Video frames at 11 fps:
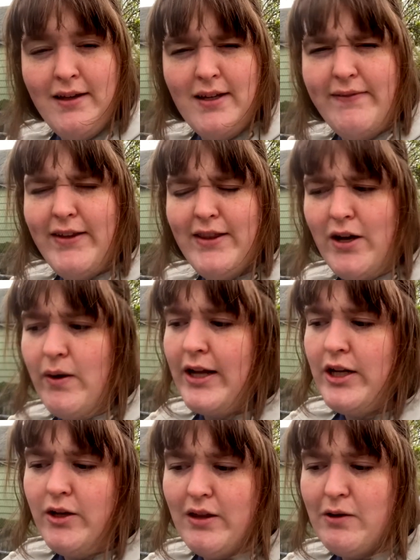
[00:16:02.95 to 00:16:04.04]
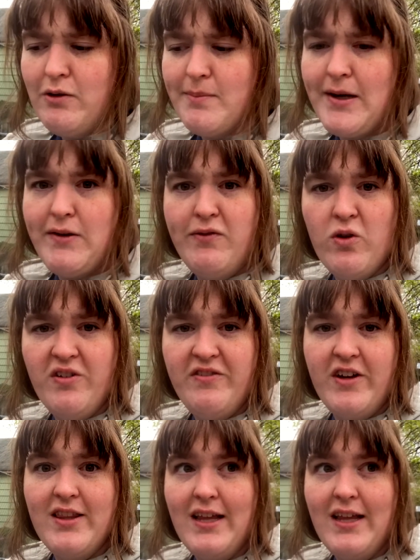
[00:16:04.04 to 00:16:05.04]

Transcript: Even though I knew they were about four foot,